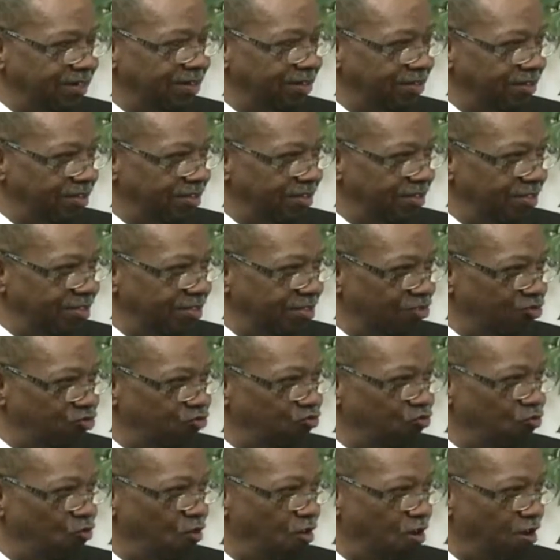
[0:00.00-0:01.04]
the, the, the
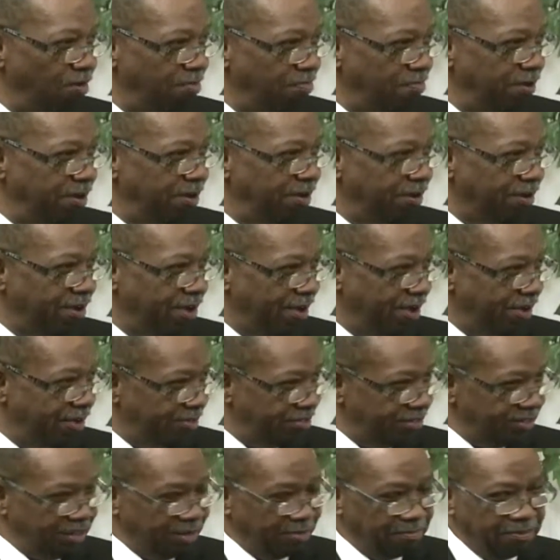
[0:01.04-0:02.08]
strong mayor
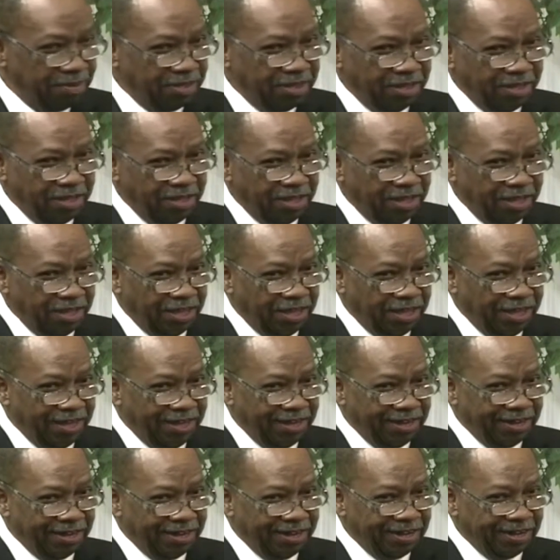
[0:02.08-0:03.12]
concept,
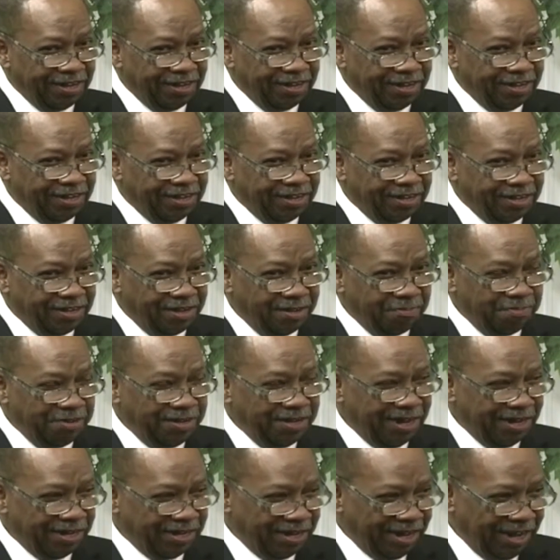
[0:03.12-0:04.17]
and it, to me
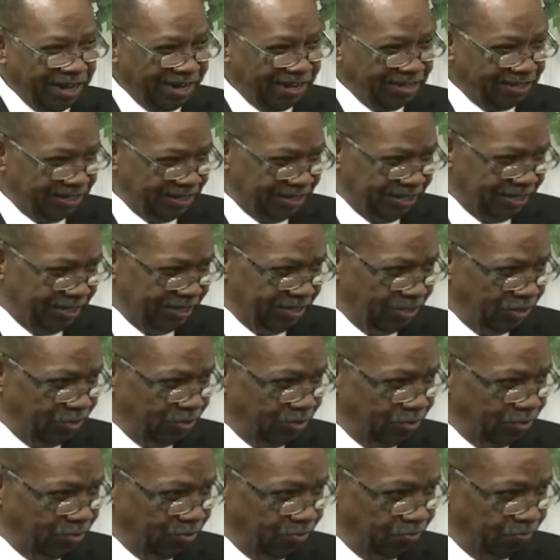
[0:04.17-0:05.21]
that ties
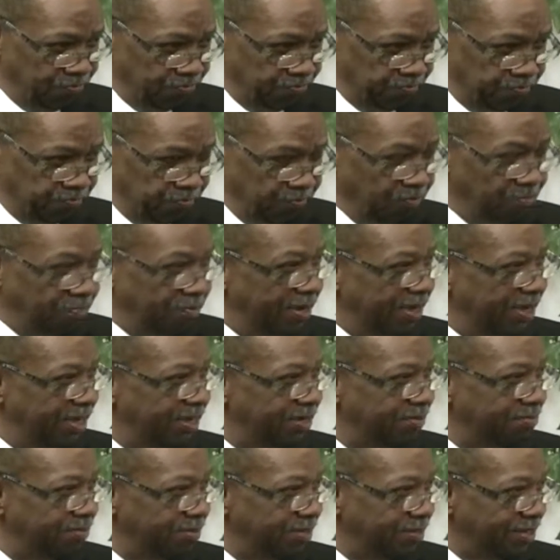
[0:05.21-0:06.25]
into
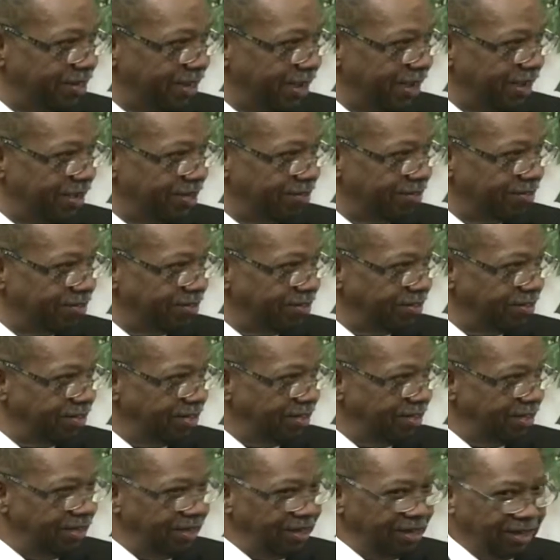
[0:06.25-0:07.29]
management styles.
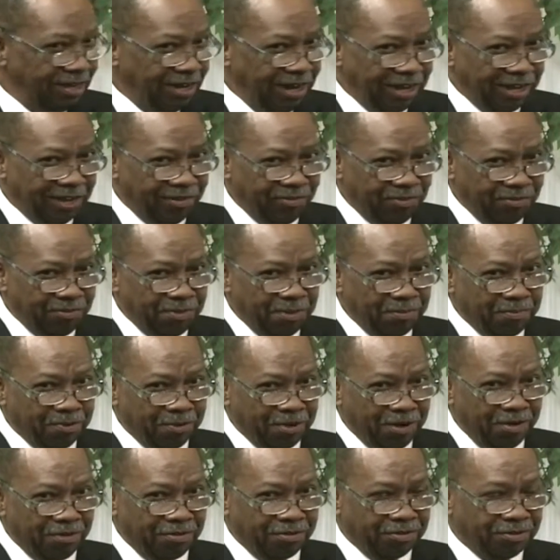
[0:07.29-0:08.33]
And I can remember
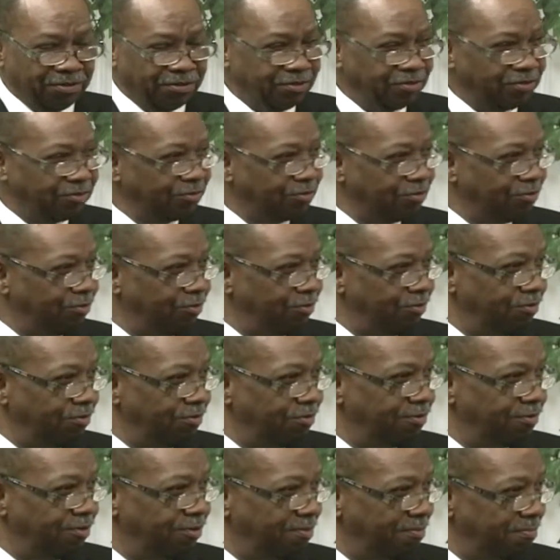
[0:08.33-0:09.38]
going to
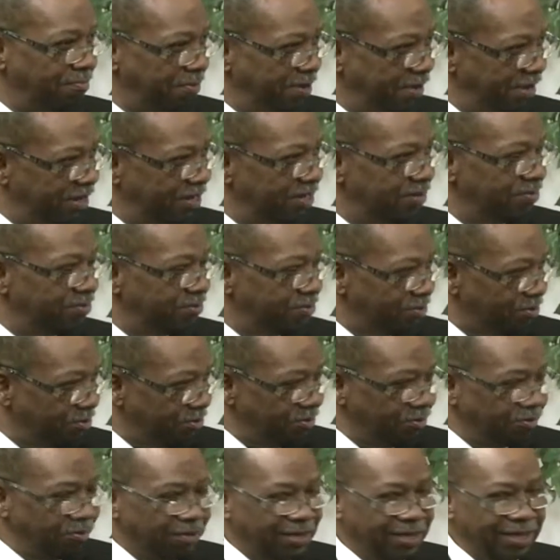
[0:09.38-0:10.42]
school, uh, management
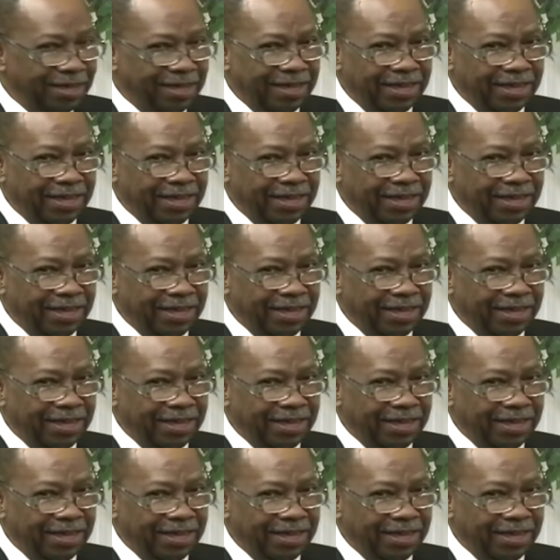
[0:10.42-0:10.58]
school,